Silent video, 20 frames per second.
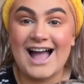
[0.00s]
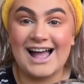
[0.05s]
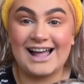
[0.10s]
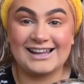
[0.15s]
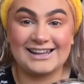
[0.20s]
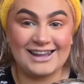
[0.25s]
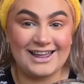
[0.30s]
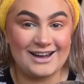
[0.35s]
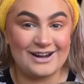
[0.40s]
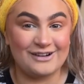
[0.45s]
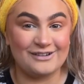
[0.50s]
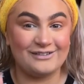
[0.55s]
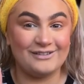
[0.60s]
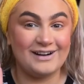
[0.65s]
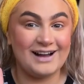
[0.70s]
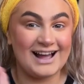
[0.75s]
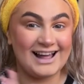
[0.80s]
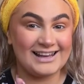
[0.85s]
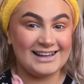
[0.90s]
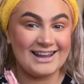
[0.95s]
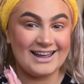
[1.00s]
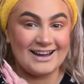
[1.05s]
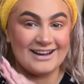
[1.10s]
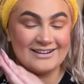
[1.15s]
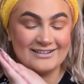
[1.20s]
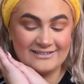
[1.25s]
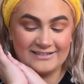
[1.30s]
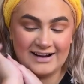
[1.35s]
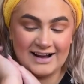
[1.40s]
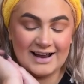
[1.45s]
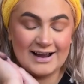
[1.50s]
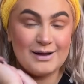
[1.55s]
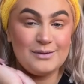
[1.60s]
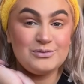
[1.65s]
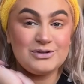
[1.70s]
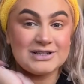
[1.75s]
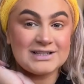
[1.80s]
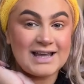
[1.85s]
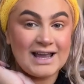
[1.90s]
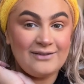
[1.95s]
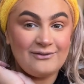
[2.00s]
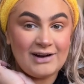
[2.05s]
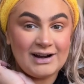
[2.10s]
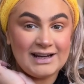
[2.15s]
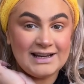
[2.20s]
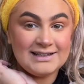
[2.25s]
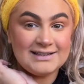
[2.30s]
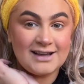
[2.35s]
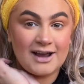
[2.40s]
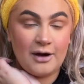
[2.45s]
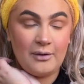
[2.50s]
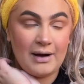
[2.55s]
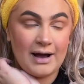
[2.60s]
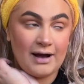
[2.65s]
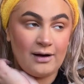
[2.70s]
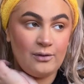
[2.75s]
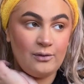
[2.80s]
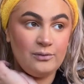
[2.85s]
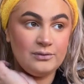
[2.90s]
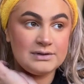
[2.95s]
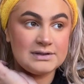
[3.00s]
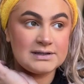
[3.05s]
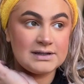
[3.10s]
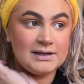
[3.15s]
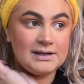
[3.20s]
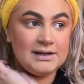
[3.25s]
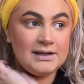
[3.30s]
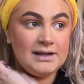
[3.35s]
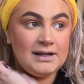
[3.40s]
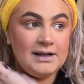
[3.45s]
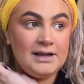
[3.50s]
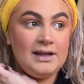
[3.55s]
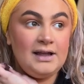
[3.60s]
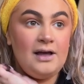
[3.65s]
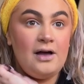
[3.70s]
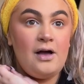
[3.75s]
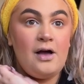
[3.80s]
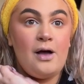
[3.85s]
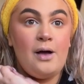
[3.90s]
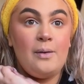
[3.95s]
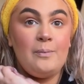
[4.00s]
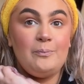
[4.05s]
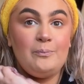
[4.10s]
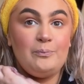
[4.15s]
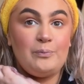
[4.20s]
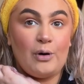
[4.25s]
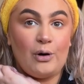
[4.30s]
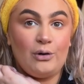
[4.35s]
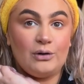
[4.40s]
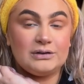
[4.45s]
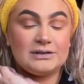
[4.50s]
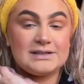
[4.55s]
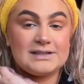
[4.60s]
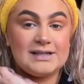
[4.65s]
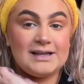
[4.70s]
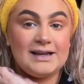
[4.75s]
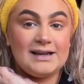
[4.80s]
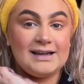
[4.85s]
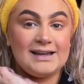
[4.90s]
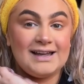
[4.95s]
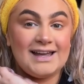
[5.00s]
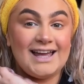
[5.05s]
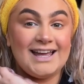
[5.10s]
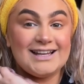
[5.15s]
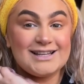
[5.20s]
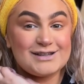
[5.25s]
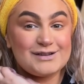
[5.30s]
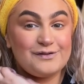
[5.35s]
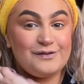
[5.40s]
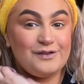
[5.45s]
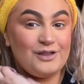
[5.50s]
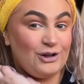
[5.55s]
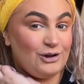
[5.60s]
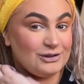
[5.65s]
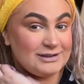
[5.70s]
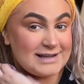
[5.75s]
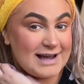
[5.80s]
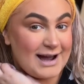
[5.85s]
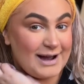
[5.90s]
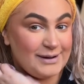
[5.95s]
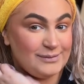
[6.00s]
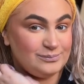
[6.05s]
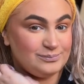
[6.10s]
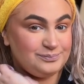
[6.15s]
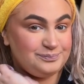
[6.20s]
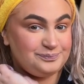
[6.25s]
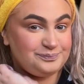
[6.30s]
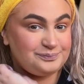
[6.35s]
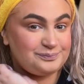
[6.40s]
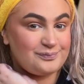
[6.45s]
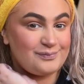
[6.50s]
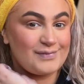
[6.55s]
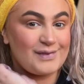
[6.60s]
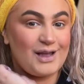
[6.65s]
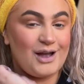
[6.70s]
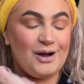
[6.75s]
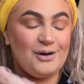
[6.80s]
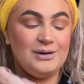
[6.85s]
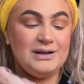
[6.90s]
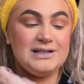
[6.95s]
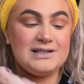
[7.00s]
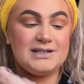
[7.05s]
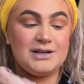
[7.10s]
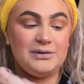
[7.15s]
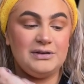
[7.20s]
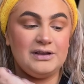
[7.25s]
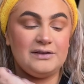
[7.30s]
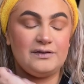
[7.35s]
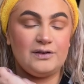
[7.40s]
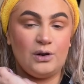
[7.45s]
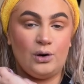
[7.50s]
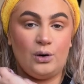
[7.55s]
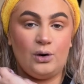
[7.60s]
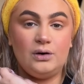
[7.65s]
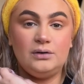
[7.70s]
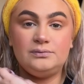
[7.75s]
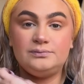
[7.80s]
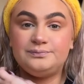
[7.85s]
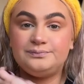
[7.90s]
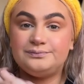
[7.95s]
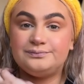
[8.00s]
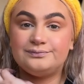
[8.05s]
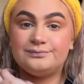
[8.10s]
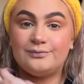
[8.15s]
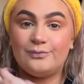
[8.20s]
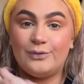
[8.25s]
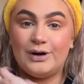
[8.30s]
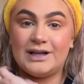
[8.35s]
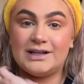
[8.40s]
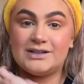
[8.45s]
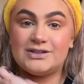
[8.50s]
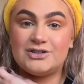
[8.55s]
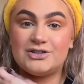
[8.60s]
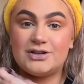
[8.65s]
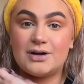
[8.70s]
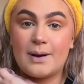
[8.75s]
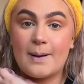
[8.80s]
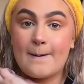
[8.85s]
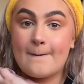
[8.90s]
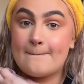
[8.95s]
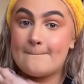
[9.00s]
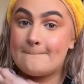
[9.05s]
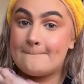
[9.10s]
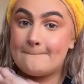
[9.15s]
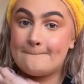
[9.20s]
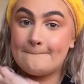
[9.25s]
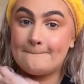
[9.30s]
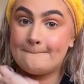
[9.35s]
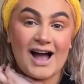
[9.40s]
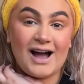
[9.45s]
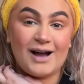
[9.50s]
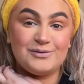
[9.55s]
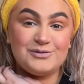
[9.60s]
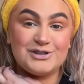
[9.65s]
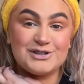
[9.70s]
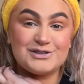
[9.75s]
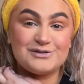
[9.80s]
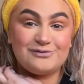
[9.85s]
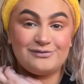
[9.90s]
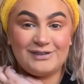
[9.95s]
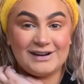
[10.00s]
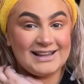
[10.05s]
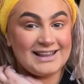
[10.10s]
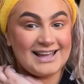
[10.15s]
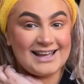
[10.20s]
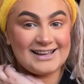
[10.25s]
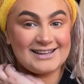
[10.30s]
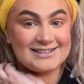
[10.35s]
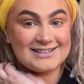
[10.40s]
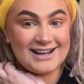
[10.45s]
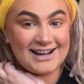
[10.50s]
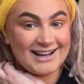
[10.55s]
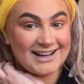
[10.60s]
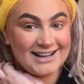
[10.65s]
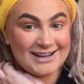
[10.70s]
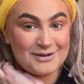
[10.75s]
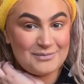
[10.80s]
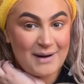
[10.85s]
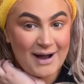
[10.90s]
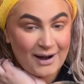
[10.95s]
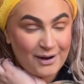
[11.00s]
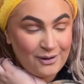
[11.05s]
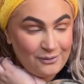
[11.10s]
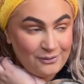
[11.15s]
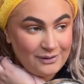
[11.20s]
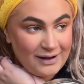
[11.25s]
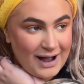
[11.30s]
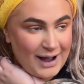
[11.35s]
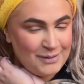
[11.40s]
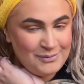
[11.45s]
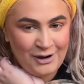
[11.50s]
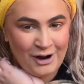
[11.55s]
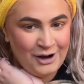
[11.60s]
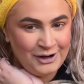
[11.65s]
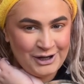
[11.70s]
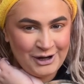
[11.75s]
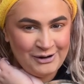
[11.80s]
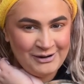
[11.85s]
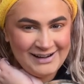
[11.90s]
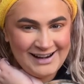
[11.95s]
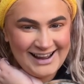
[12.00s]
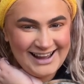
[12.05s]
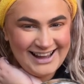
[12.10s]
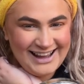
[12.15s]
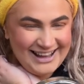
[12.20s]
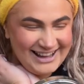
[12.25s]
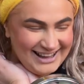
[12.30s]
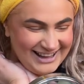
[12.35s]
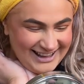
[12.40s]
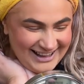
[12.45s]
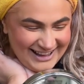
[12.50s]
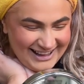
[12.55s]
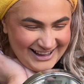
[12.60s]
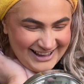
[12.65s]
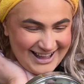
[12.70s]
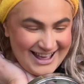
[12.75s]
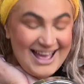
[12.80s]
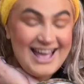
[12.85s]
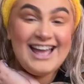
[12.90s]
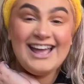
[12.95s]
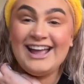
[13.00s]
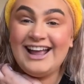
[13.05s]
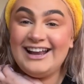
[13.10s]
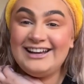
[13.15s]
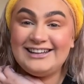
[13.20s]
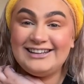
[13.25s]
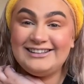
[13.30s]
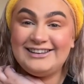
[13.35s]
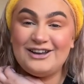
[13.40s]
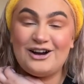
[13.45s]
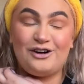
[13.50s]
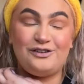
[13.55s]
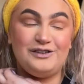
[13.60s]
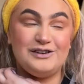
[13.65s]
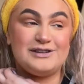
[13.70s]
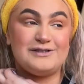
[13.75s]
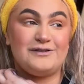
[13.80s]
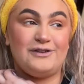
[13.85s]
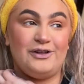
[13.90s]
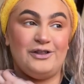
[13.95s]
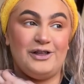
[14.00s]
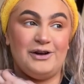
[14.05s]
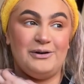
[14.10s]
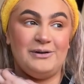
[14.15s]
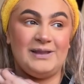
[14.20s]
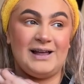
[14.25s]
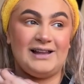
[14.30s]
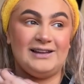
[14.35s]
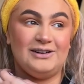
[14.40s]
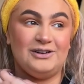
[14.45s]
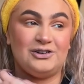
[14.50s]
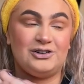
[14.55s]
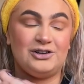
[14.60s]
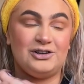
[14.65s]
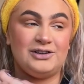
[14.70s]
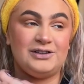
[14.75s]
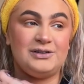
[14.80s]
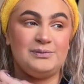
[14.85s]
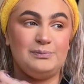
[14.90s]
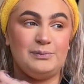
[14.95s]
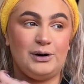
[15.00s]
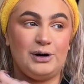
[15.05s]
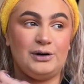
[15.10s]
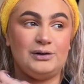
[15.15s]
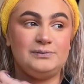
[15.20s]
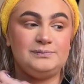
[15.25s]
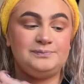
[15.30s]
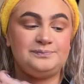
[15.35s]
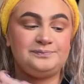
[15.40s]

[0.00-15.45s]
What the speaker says: Hello, hello. I'm just getting ready to go out, but it's floor time. Owen's doing the floor, which I'm just really excited about. I'm not doing it. He did the office floor though and that looked good, but